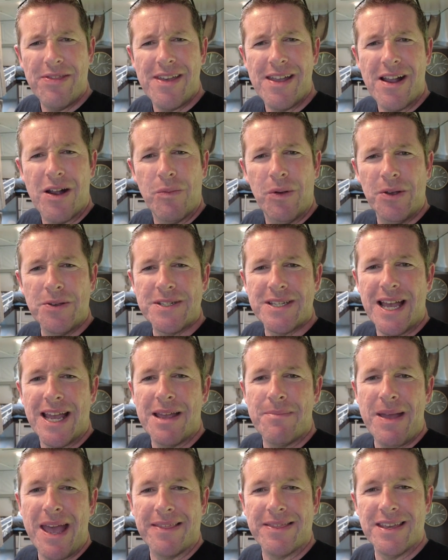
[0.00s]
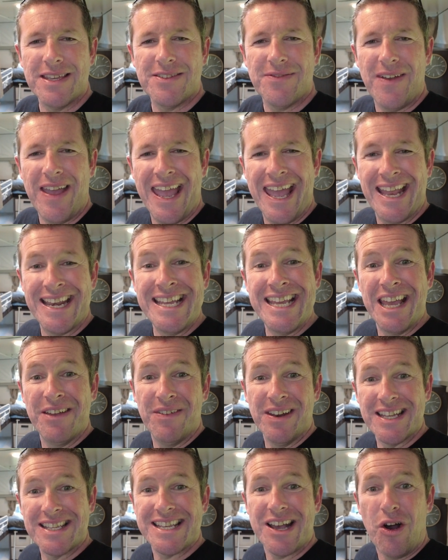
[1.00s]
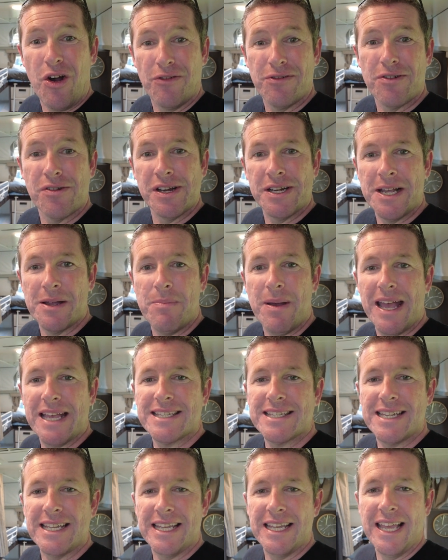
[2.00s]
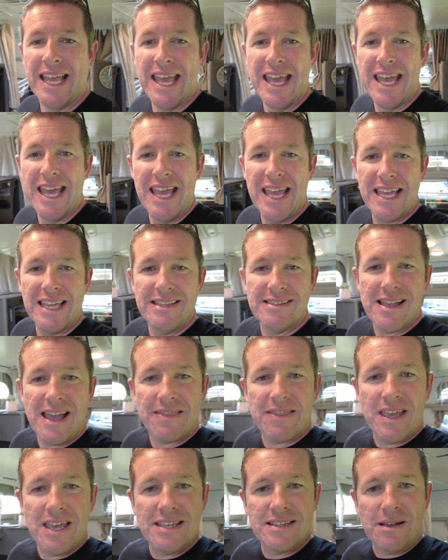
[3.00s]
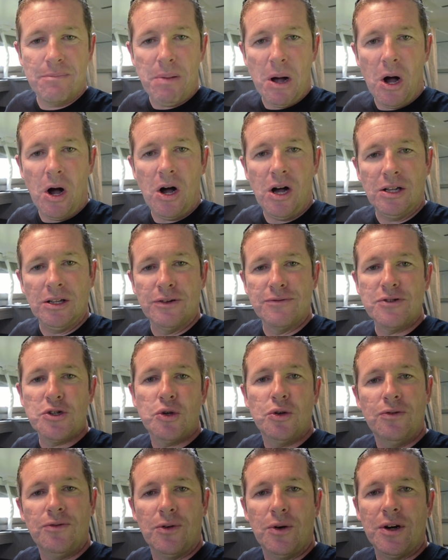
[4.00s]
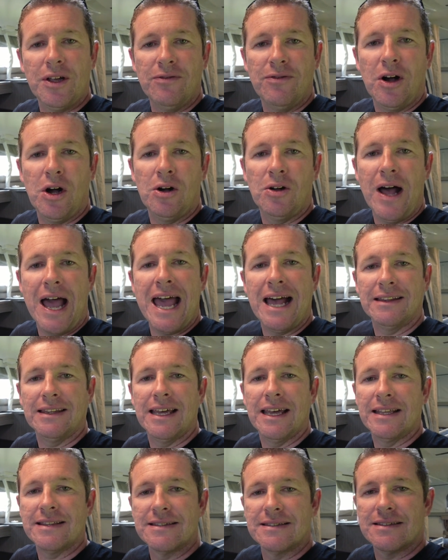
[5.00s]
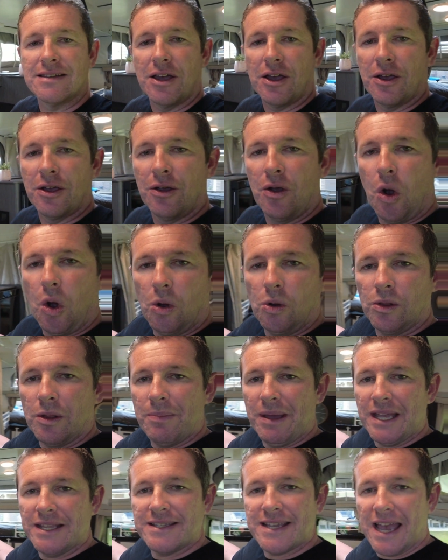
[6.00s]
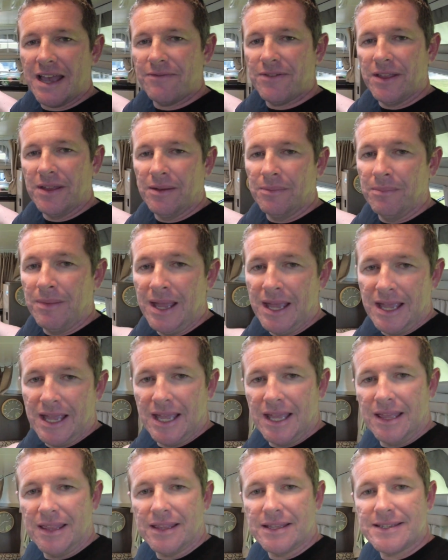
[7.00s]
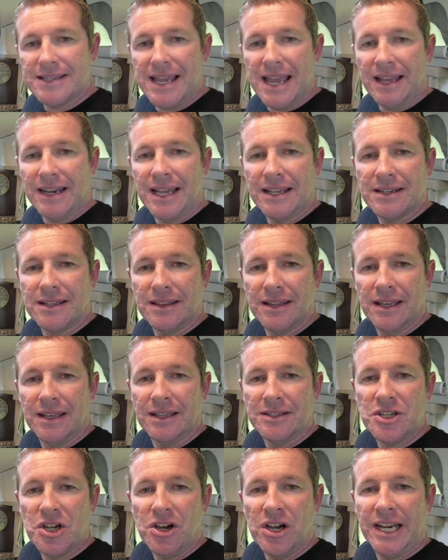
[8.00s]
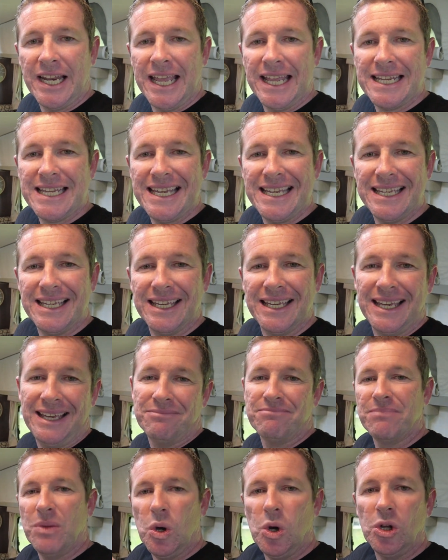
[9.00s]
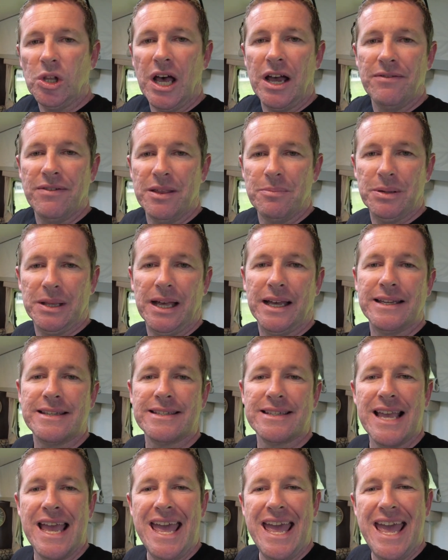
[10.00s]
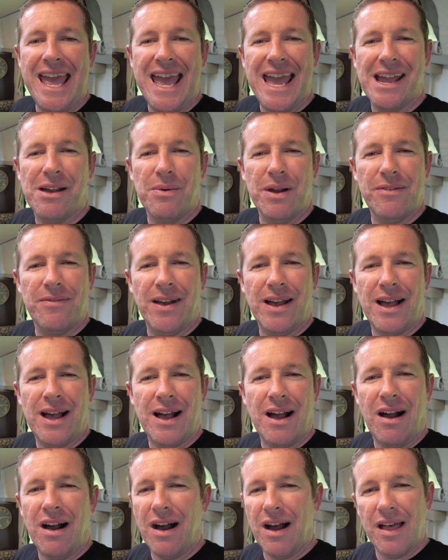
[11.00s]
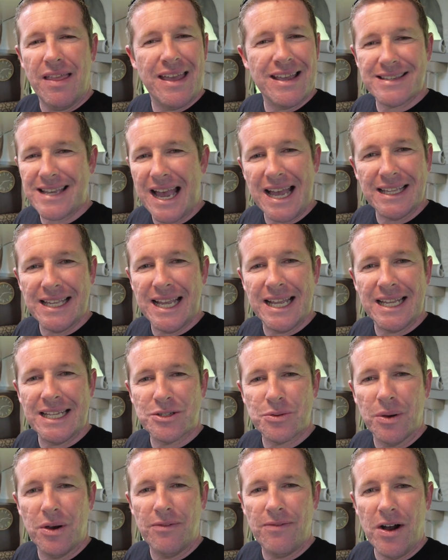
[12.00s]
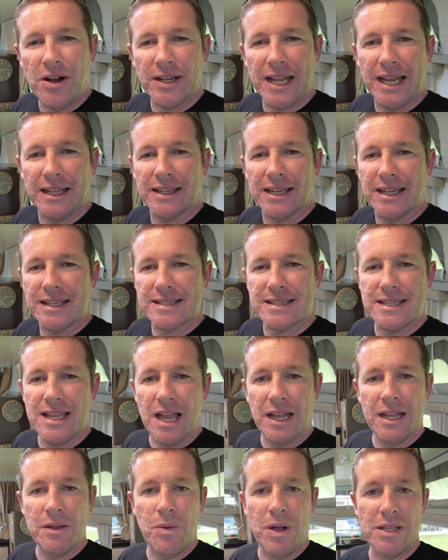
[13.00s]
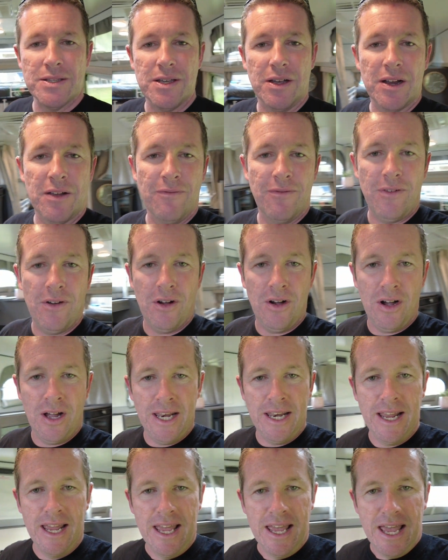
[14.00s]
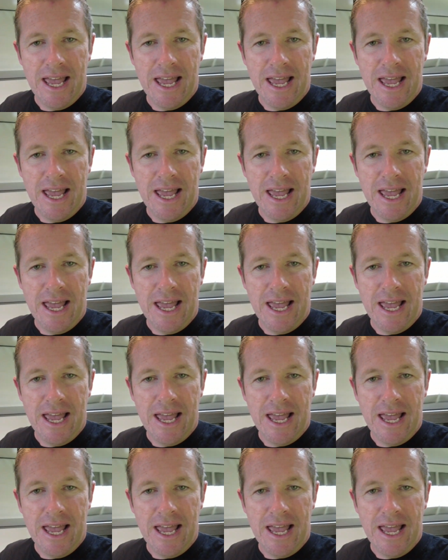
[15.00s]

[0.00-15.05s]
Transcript: thing I will say about this van, given its off-grid capacity, is that there's a pile of 240 volt outlets. So all the beds have them. It's down under the dinette here, all over the place. However, there's hardly any 12 volt outlets. The only ones I can find